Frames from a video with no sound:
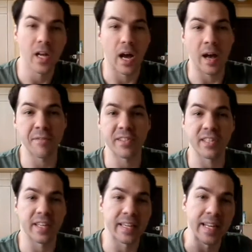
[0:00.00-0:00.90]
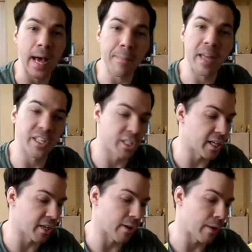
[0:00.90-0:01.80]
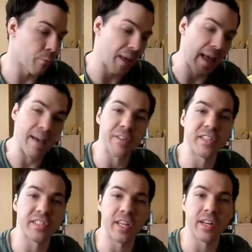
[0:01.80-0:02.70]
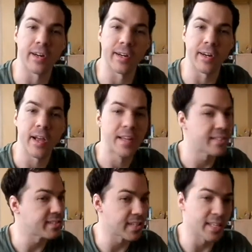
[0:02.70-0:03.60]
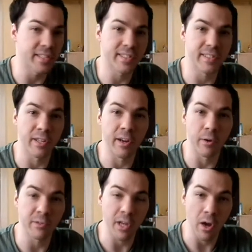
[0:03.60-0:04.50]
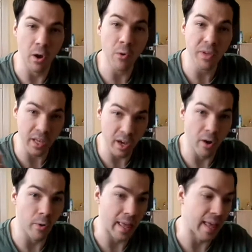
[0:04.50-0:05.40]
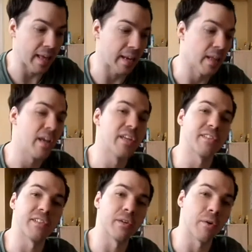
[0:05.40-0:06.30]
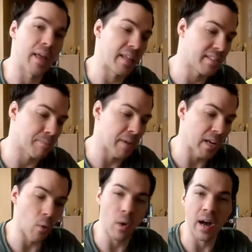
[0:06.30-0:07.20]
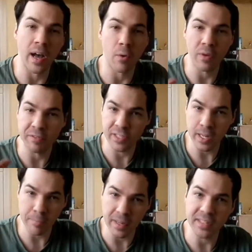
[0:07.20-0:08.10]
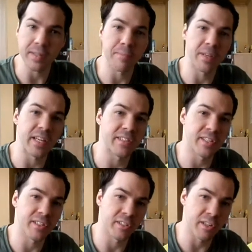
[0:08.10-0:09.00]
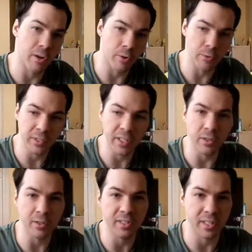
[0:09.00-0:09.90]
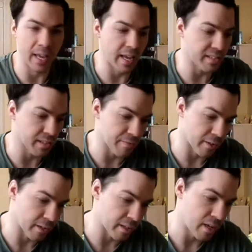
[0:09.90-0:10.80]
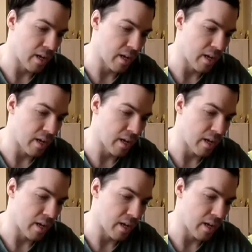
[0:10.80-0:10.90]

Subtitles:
Obviously, Kaname Chidori, we haven't seen her since, you know, Tokyo Hen, so it's been a while. We've seen bits and pieces, you know, little scans of her.